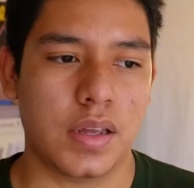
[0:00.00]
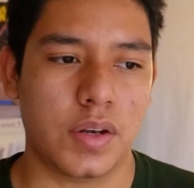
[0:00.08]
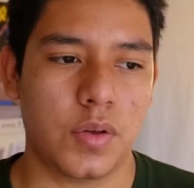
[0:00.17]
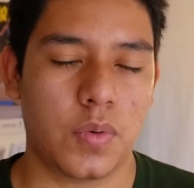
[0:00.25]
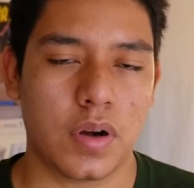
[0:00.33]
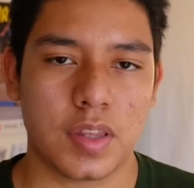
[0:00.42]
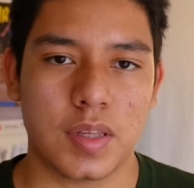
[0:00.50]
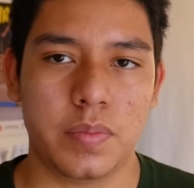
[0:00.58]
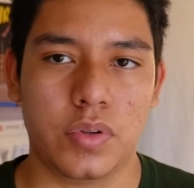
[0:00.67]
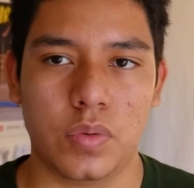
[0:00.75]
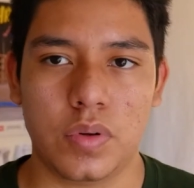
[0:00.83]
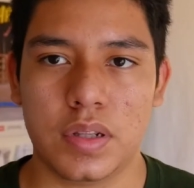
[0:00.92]
you want to keep
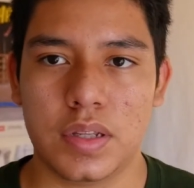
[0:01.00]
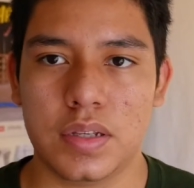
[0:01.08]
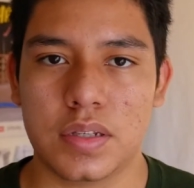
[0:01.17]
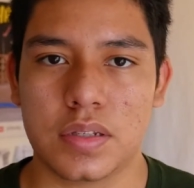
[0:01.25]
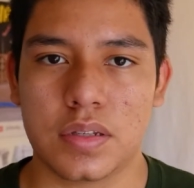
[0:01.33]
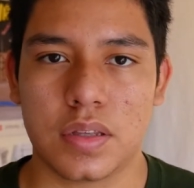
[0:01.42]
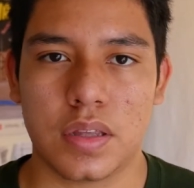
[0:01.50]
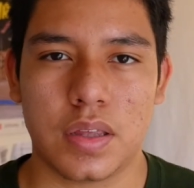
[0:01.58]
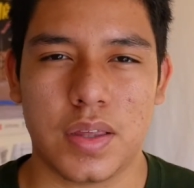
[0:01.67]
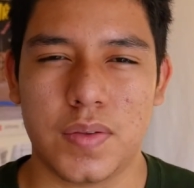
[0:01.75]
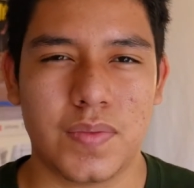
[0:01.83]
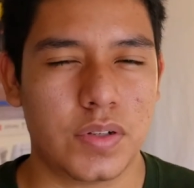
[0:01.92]
doing these
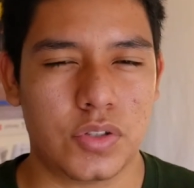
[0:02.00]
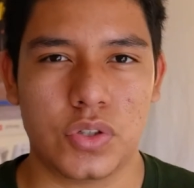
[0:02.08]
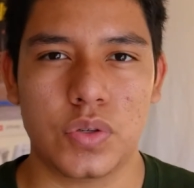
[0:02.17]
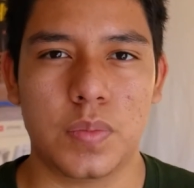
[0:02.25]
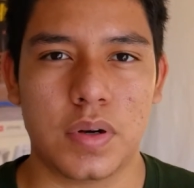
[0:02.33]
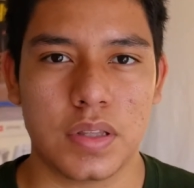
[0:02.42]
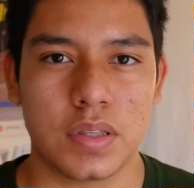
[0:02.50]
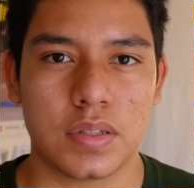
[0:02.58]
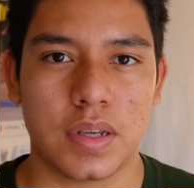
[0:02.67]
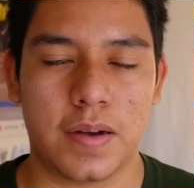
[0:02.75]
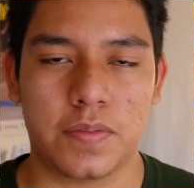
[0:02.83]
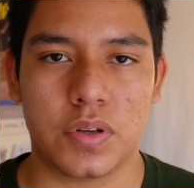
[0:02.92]
even 2 months
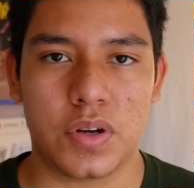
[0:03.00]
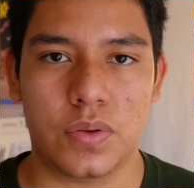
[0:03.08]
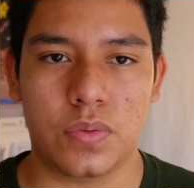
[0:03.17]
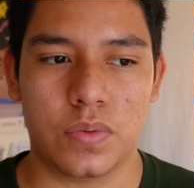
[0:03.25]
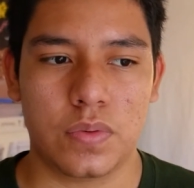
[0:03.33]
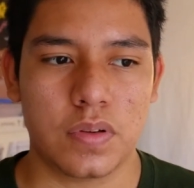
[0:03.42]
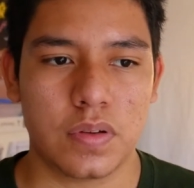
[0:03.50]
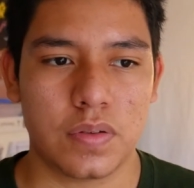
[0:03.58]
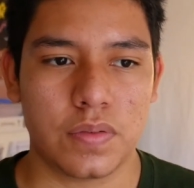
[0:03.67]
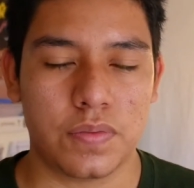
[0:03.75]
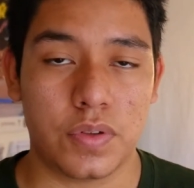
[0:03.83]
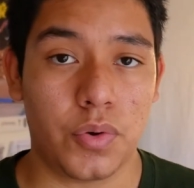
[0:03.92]
after you
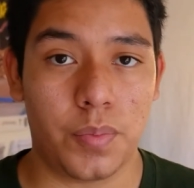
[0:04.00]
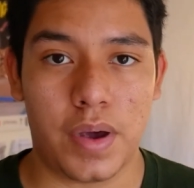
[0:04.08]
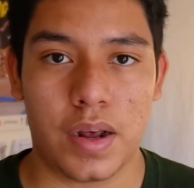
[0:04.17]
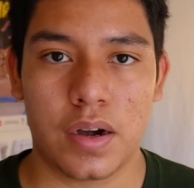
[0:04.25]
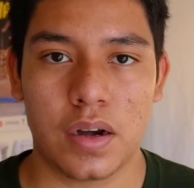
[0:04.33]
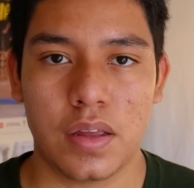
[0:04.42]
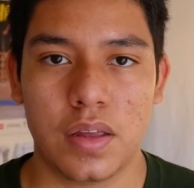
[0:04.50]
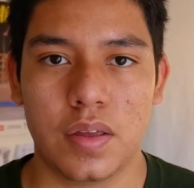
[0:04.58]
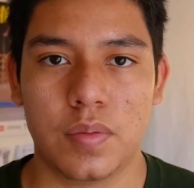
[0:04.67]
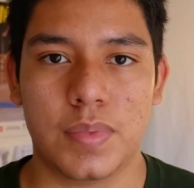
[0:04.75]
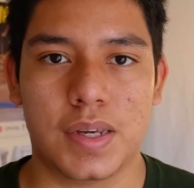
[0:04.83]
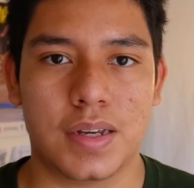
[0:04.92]
feel better,
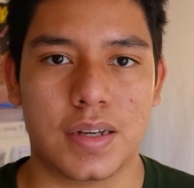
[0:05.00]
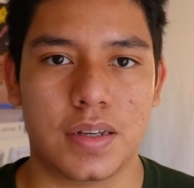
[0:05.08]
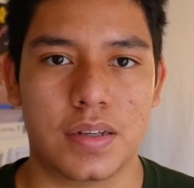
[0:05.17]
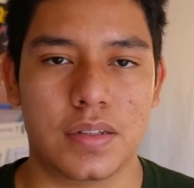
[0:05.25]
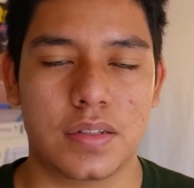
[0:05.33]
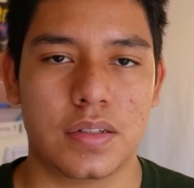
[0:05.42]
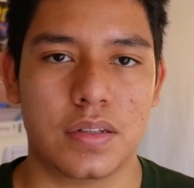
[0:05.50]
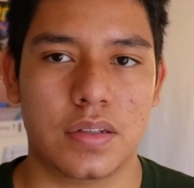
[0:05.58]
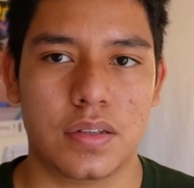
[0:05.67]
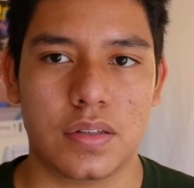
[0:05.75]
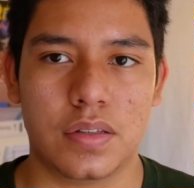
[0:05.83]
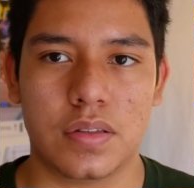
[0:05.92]
because
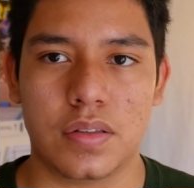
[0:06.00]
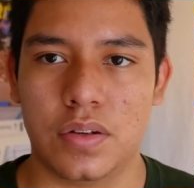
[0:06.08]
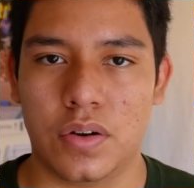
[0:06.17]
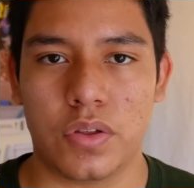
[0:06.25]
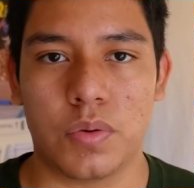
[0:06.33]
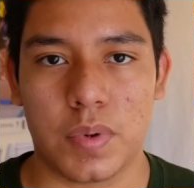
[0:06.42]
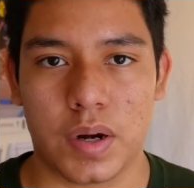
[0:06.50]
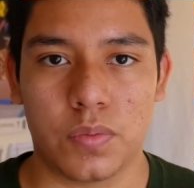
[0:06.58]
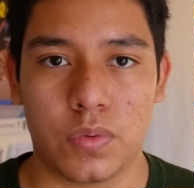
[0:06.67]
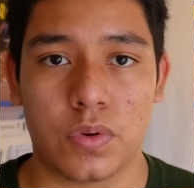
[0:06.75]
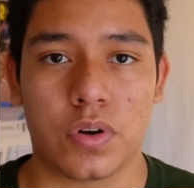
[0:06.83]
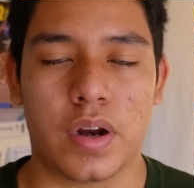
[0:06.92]
you might
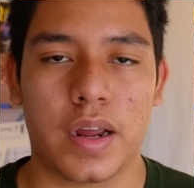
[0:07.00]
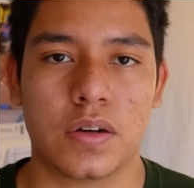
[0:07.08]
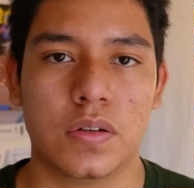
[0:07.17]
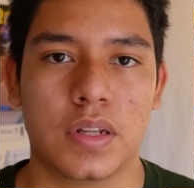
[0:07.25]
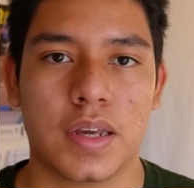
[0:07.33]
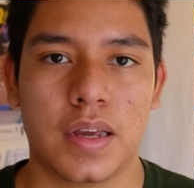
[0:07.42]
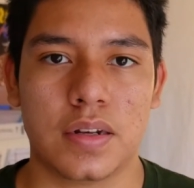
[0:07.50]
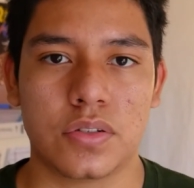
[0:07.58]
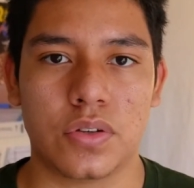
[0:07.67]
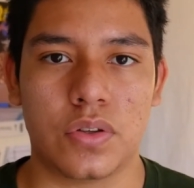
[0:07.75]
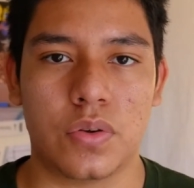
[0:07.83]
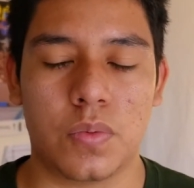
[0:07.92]
roll your ankle again,
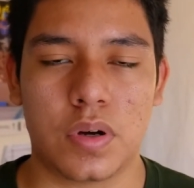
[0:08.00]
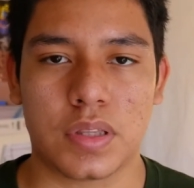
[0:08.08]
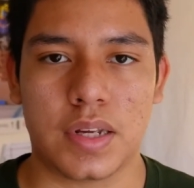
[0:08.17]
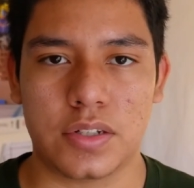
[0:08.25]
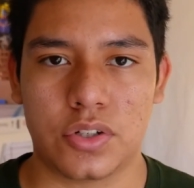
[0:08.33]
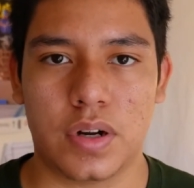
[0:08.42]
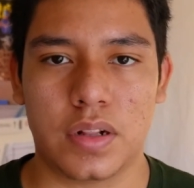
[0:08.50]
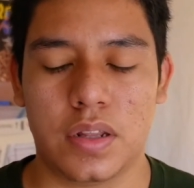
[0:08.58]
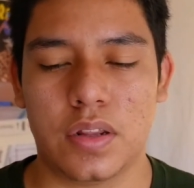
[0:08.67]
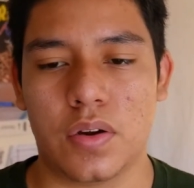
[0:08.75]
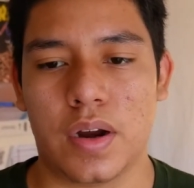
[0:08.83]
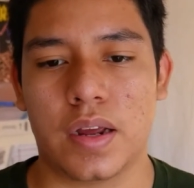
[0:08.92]
so you want that strength
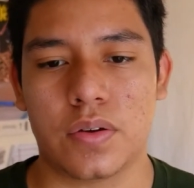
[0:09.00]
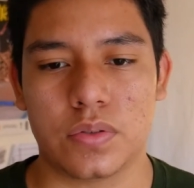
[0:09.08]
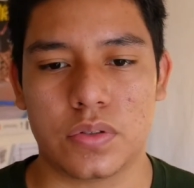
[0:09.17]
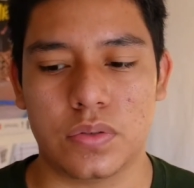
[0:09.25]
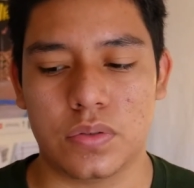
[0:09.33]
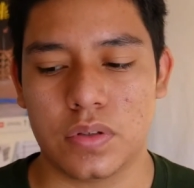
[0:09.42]
in your ankle to